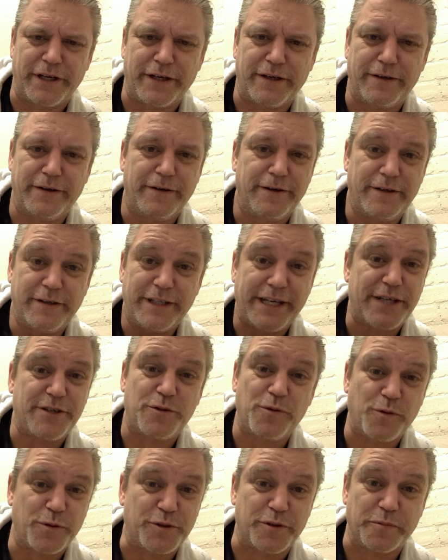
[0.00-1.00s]
it. That's
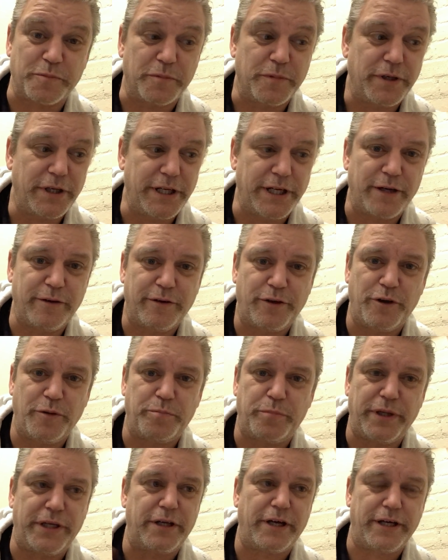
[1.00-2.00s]
awesome. You know, it
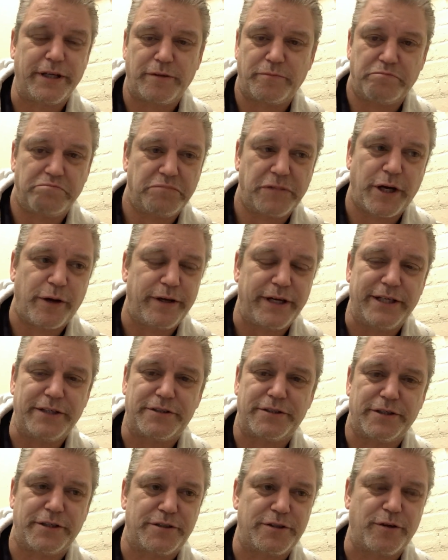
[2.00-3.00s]
could be like going
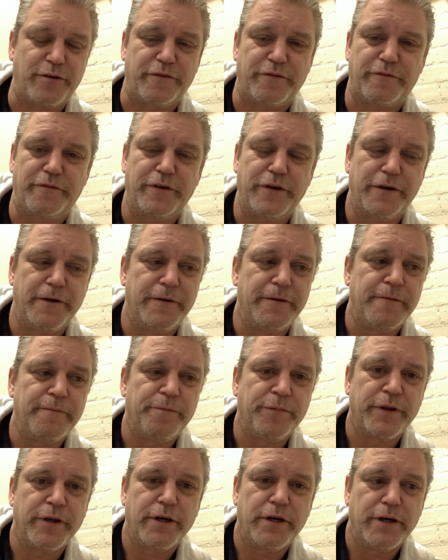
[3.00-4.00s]
into a sort of
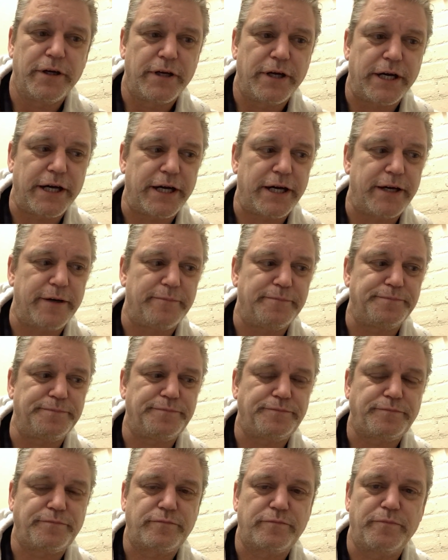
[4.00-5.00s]

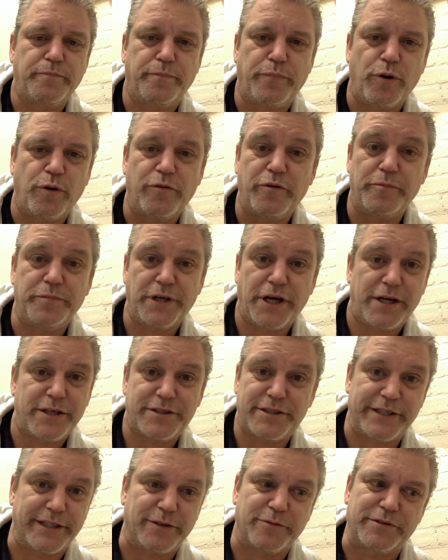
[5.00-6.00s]
ballroom
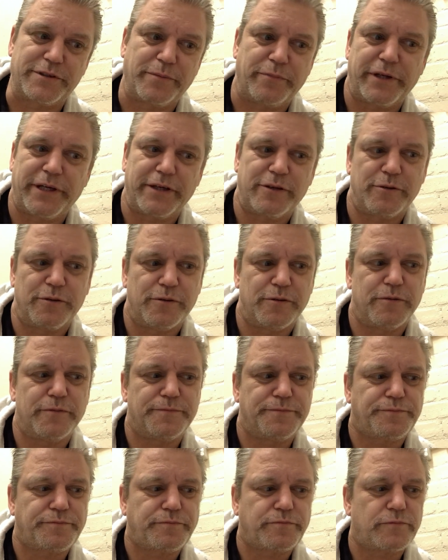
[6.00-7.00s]
dancing or something, or
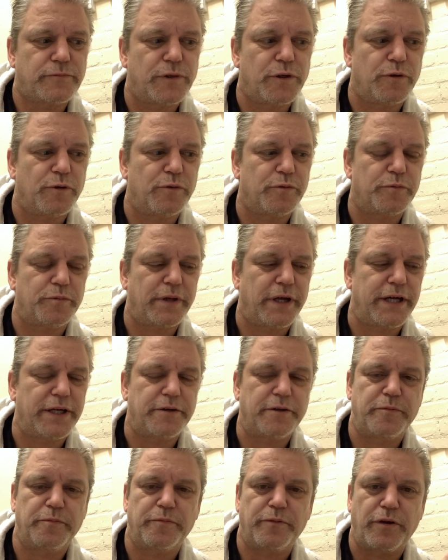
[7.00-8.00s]
like
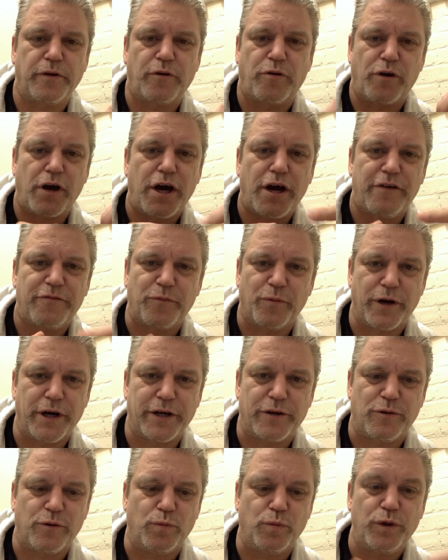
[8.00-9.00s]
craft
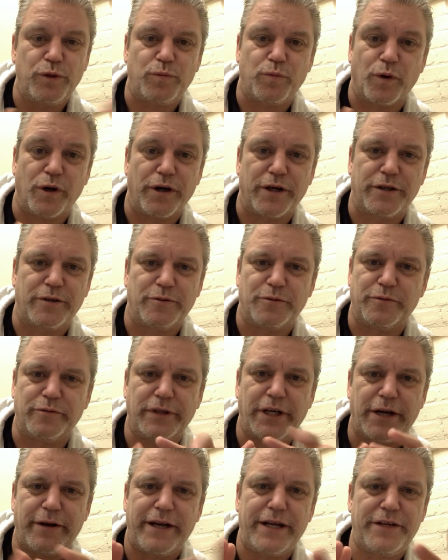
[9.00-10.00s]
work or woodwork, or
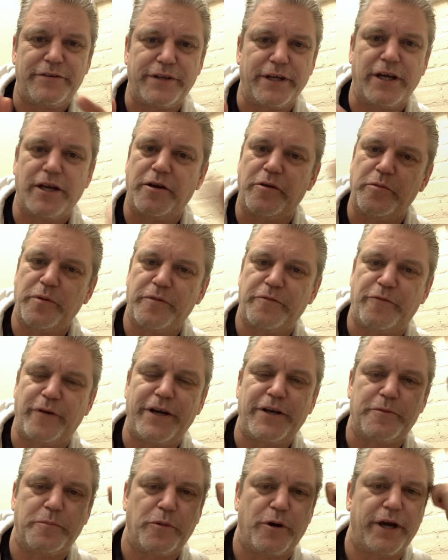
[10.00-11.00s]
you know, anything. You know, a
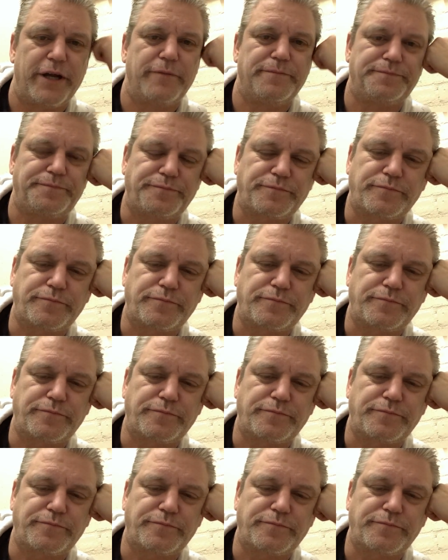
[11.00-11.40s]
friend of mine